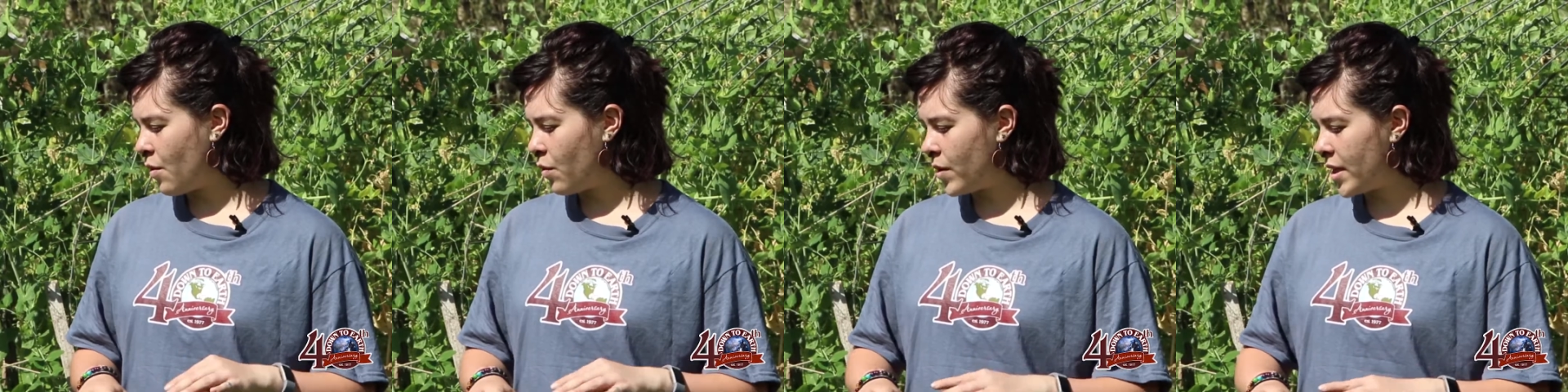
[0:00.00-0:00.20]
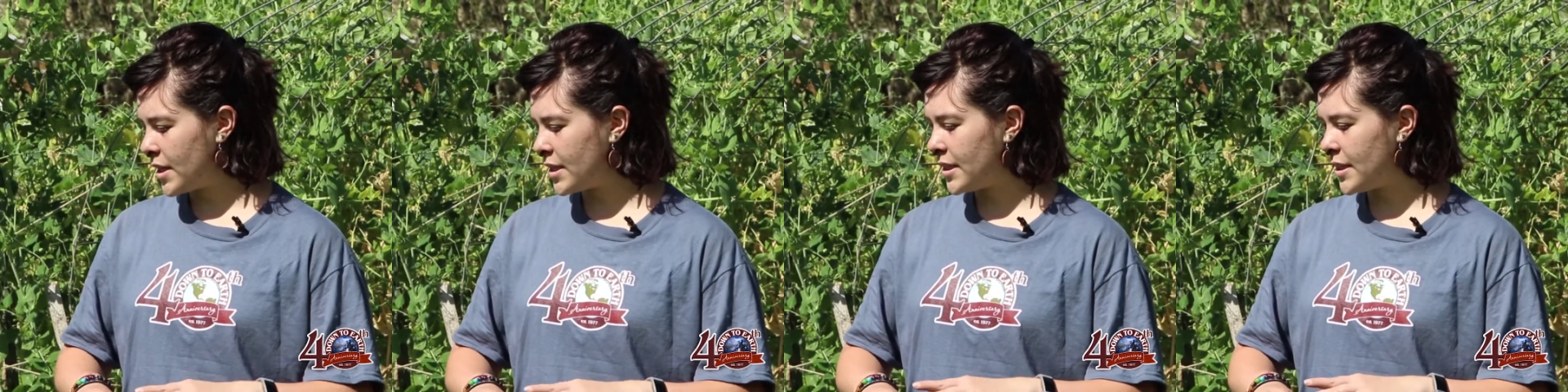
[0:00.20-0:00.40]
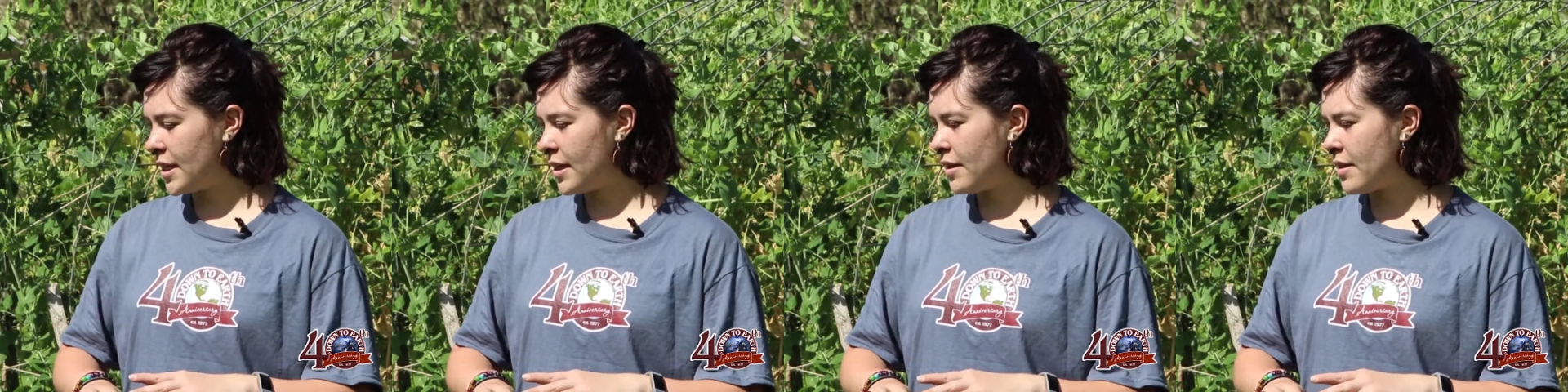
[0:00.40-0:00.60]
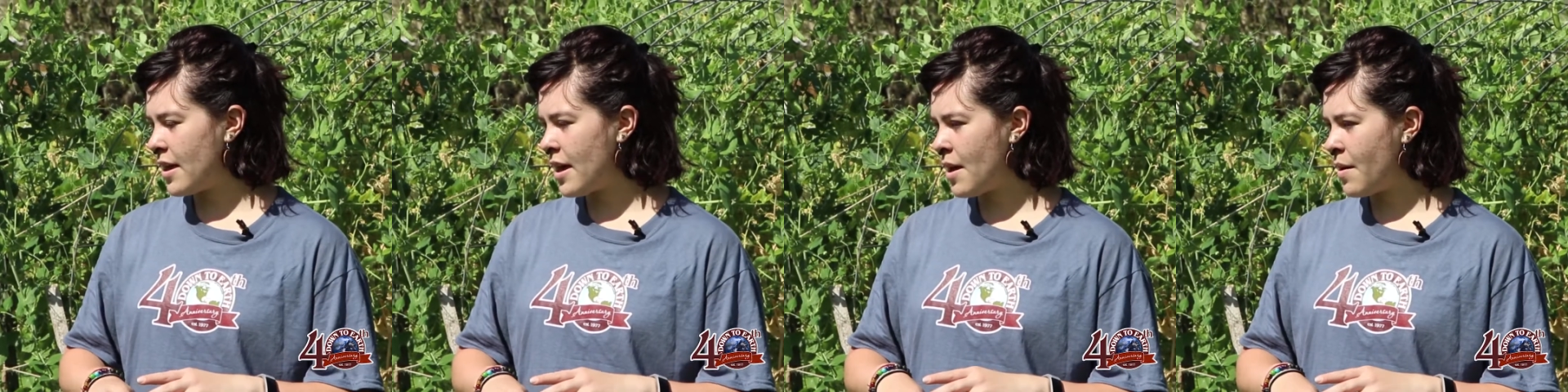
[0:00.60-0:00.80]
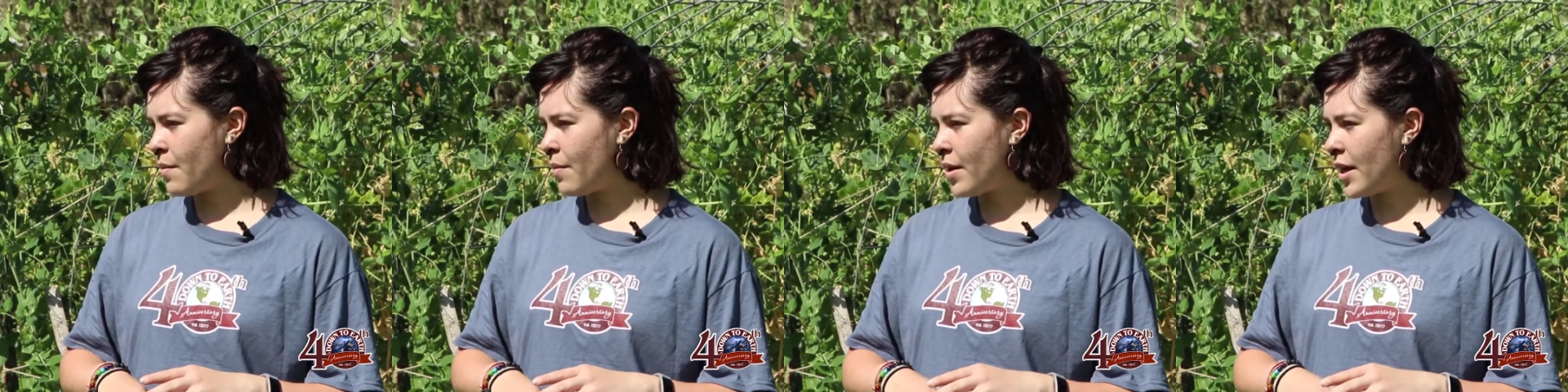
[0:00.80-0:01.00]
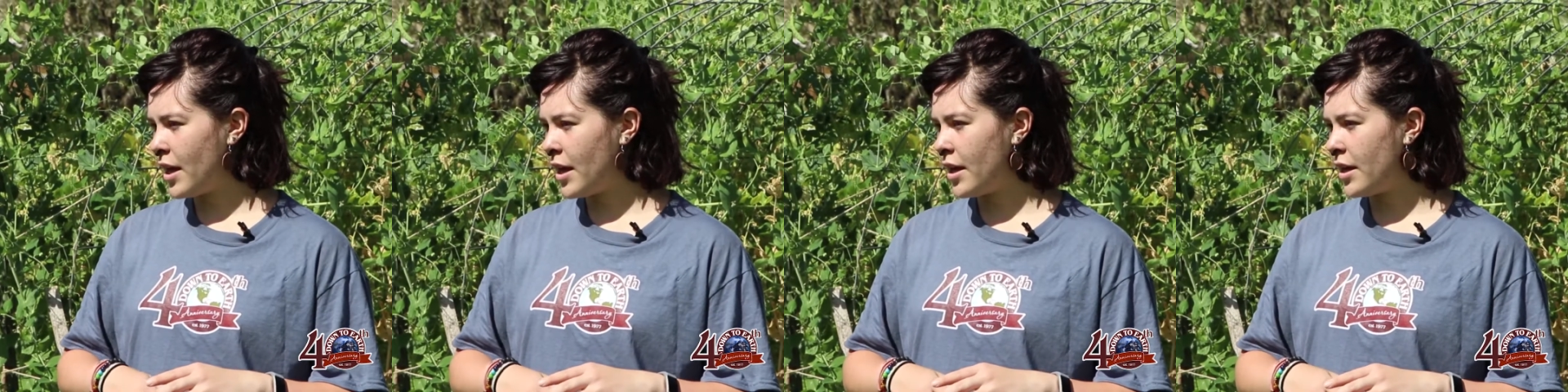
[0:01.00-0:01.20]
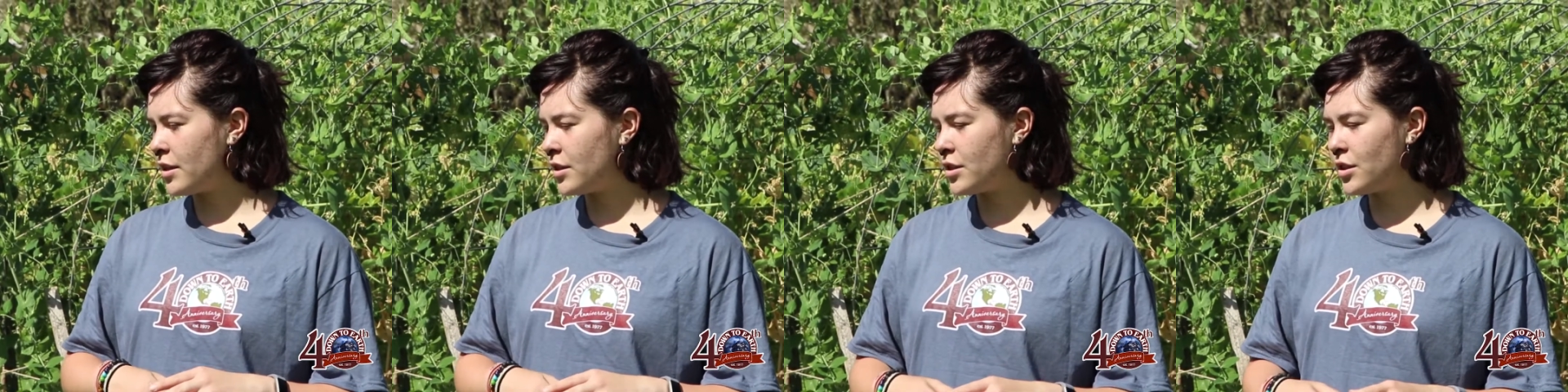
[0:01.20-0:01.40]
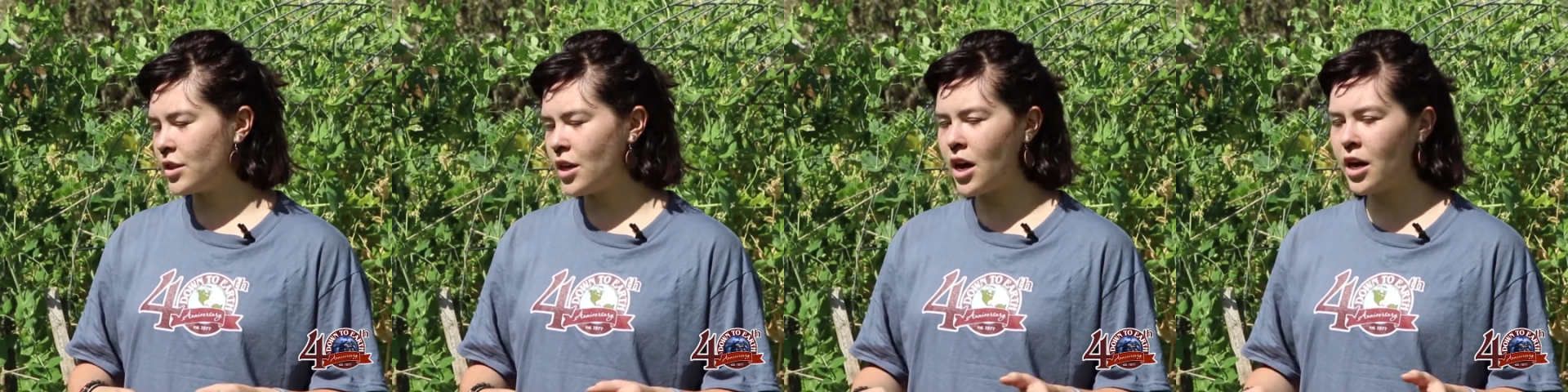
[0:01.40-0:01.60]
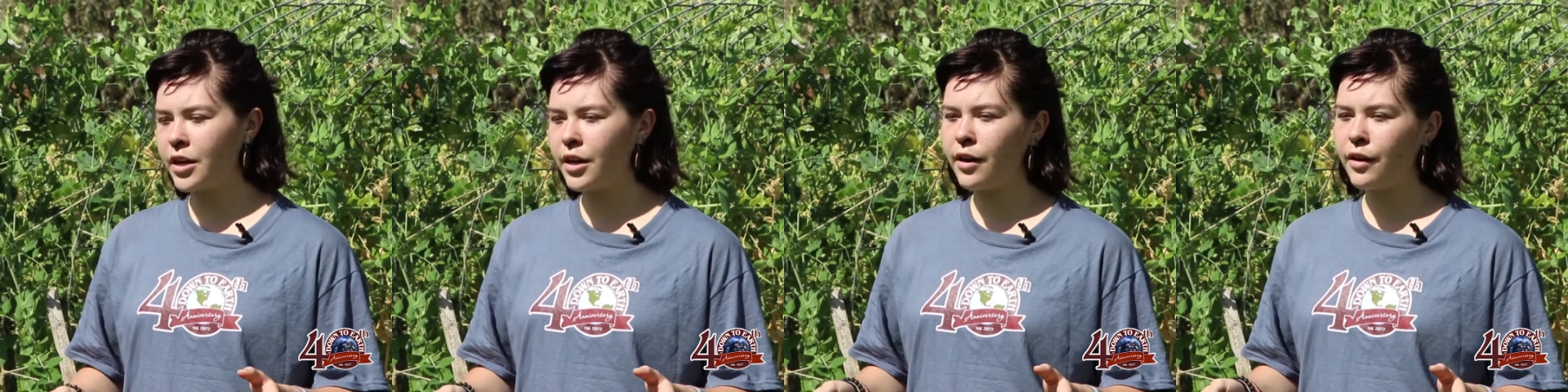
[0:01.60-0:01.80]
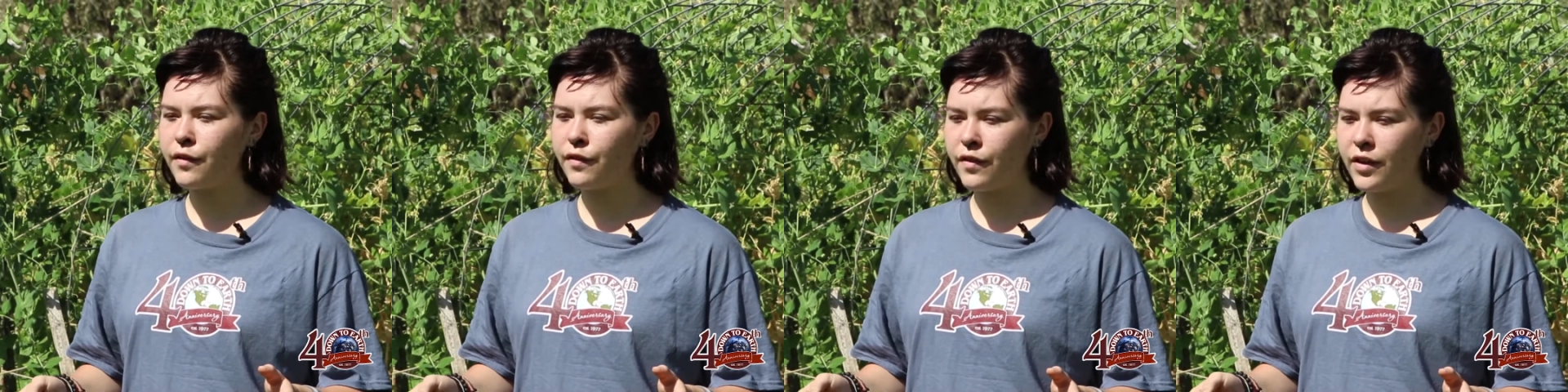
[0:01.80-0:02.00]
We see them in
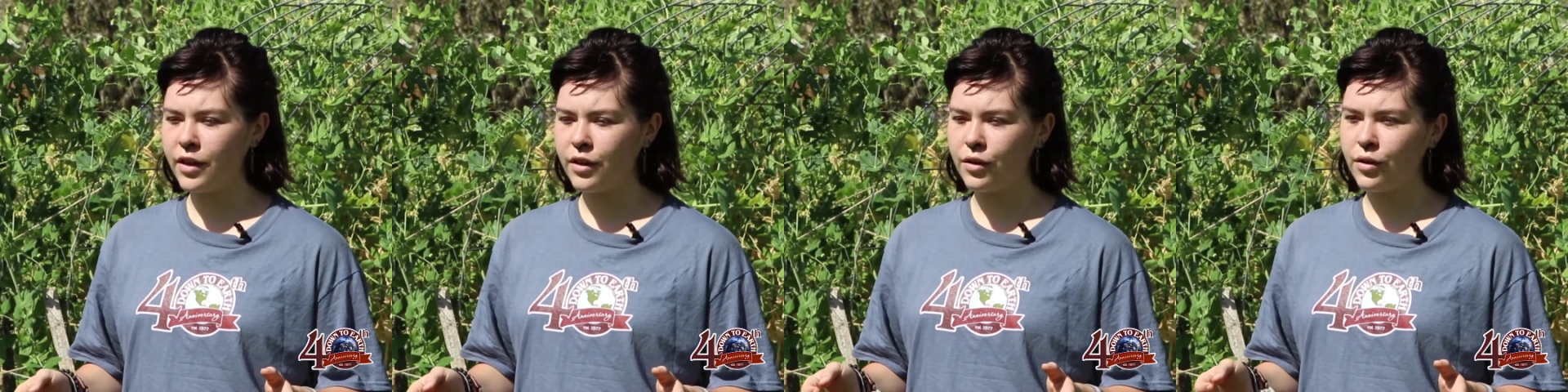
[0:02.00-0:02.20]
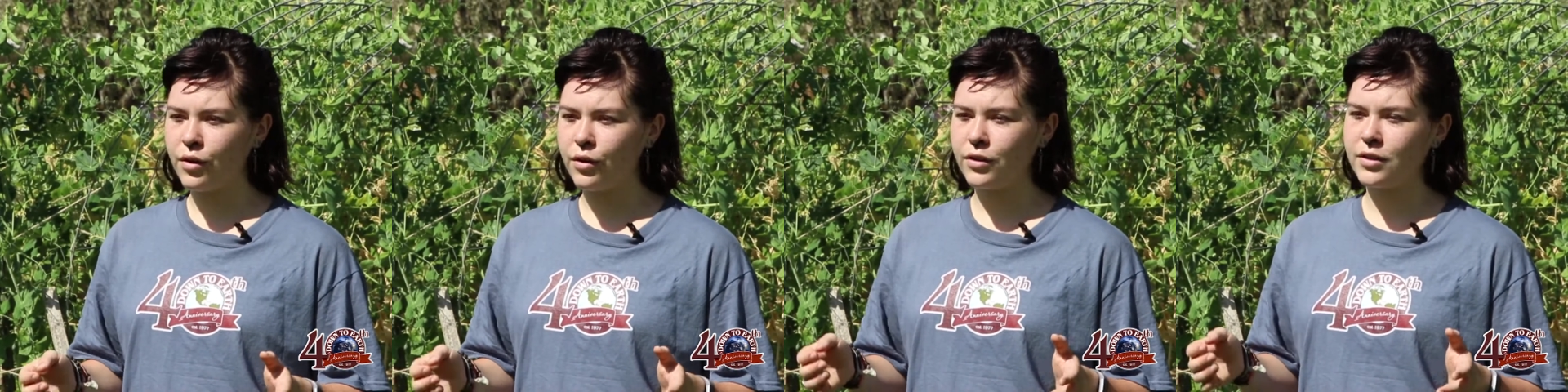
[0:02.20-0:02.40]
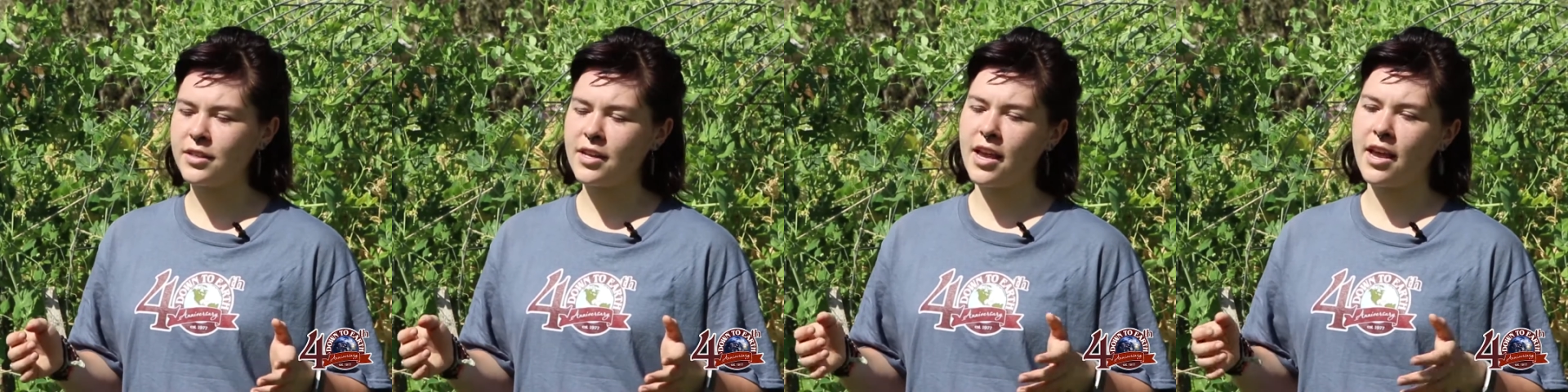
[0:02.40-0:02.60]
soccer fields